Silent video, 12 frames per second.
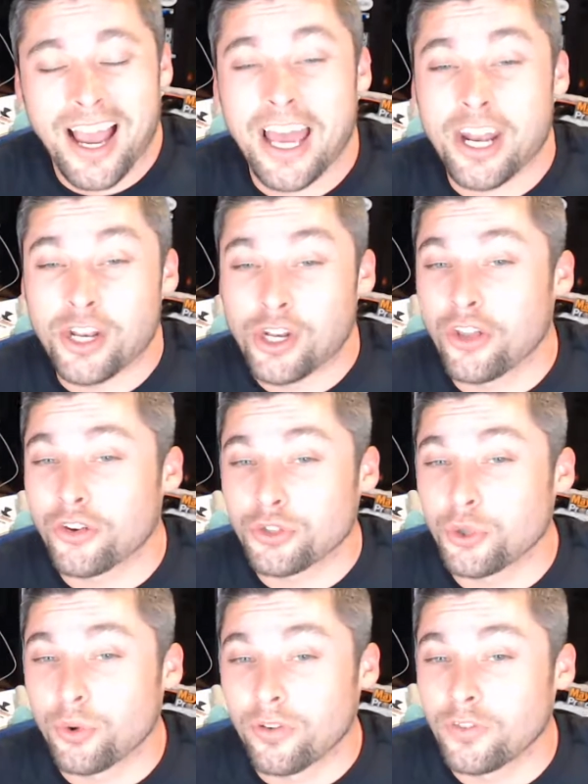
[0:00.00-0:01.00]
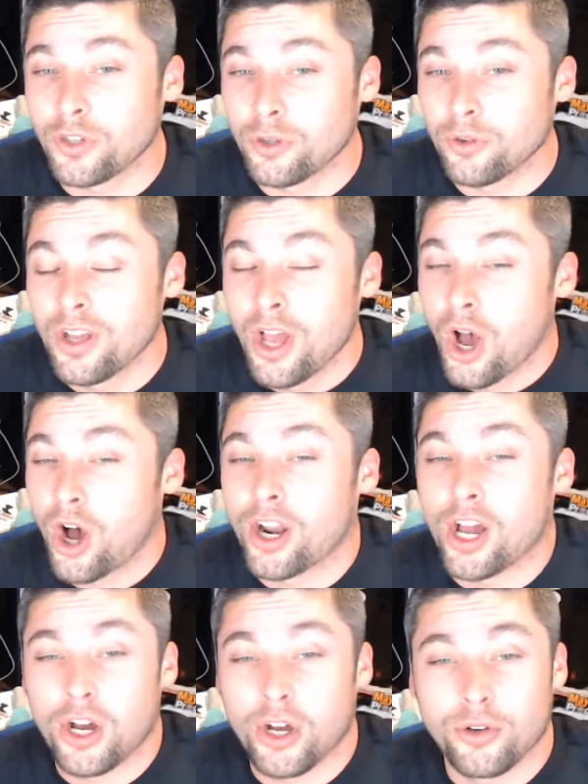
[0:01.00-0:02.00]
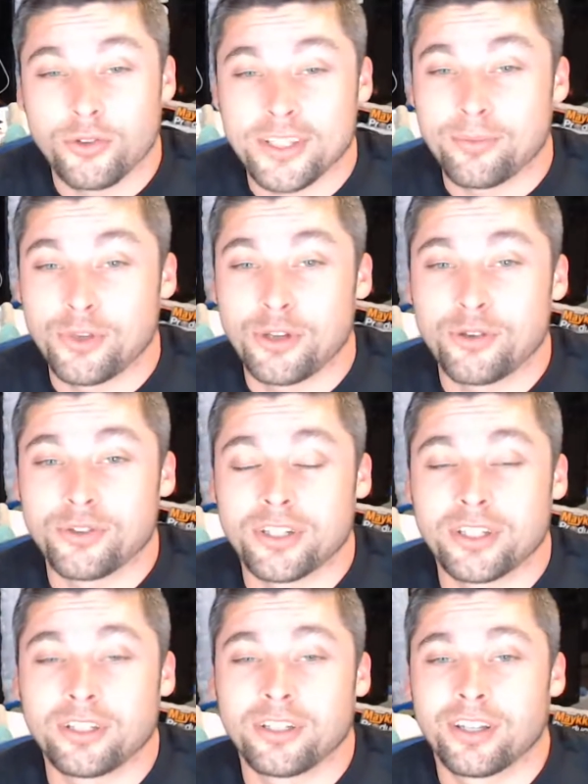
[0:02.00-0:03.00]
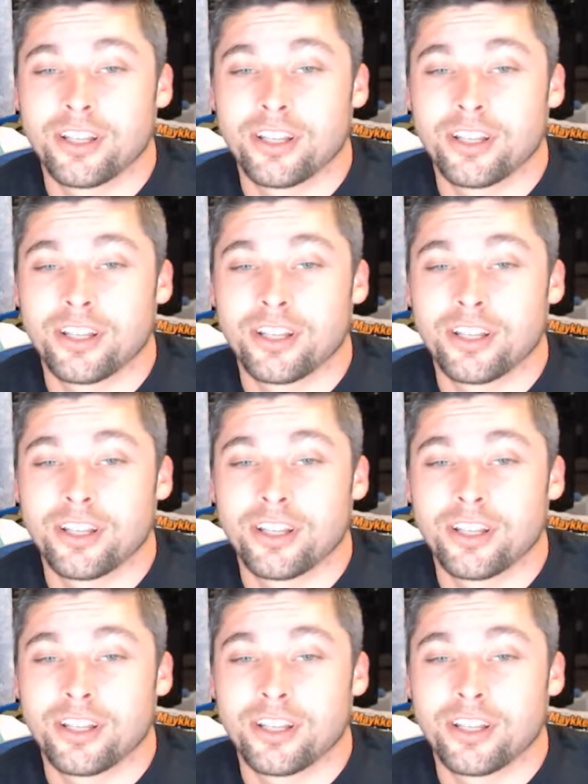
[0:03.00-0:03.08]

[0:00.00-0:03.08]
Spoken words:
I got another tool review on a hose I'm using.